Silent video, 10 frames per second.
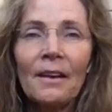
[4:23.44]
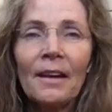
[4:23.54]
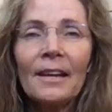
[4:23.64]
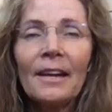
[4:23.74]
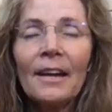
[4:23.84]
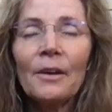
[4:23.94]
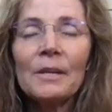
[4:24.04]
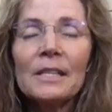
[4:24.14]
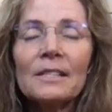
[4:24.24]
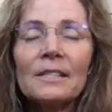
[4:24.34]
I
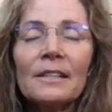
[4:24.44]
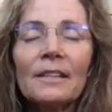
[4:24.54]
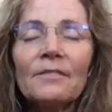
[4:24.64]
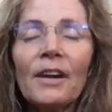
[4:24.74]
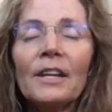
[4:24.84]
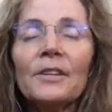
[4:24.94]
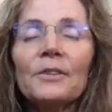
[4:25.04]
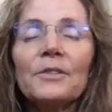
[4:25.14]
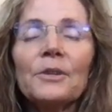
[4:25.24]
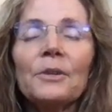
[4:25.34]
always invite
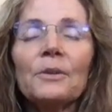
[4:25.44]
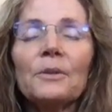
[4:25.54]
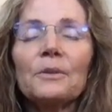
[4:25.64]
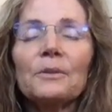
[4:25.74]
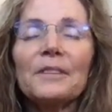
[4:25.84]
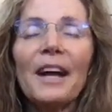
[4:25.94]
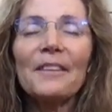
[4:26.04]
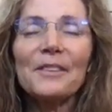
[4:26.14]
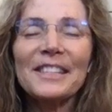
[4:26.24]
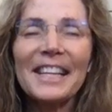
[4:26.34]
you to
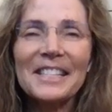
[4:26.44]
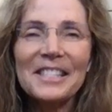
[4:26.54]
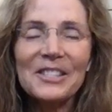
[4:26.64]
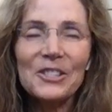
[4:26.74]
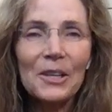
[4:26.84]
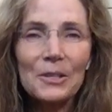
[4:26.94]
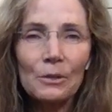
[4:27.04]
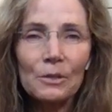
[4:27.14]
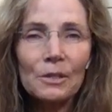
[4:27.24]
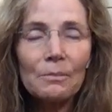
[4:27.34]
have a nice,
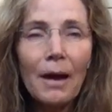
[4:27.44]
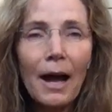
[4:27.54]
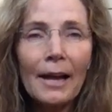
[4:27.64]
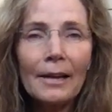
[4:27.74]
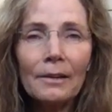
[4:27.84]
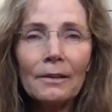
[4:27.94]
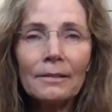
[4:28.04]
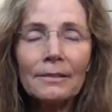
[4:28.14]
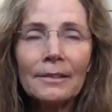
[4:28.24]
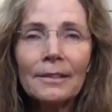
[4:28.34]
gentle
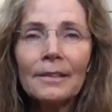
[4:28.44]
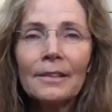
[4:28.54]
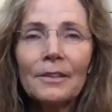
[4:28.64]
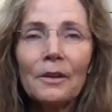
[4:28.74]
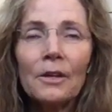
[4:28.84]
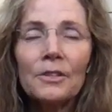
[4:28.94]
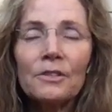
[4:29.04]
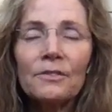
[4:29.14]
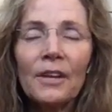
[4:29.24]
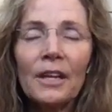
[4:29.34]
smile across
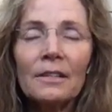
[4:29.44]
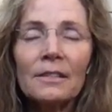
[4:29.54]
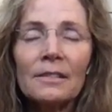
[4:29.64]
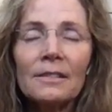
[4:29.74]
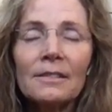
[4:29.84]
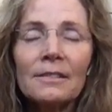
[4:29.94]
your face,